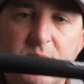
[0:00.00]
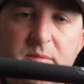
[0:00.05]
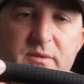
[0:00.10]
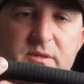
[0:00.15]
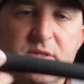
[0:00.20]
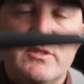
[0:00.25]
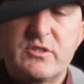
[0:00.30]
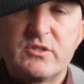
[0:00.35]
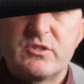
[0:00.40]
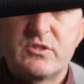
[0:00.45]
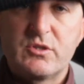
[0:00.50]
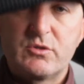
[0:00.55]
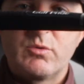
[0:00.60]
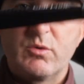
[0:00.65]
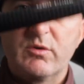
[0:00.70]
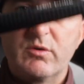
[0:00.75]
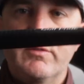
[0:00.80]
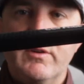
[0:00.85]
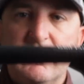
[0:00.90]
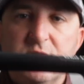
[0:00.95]
but this is a
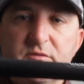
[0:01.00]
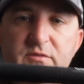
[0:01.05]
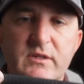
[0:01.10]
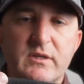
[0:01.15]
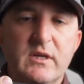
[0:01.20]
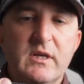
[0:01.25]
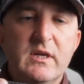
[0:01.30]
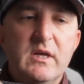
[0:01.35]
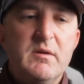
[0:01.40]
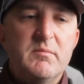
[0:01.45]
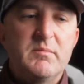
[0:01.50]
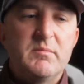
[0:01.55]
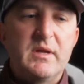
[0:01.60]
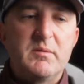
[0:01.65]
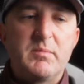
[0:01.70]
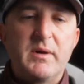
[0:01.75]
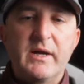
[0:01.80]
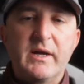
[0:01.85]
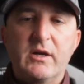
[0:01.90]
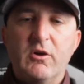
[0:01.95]
Tour Velvet
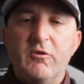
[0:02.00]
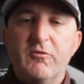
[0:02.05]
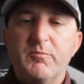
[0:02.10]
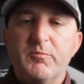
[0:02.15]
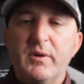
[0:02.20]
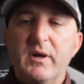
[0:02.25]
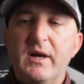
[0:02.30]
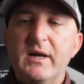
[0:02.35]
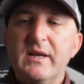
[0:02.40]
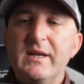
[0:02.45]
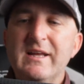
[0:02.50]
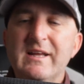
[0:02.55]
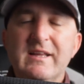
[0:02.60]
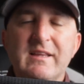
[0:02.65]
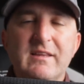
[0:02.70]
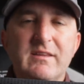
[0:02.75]
made by Golf Pride.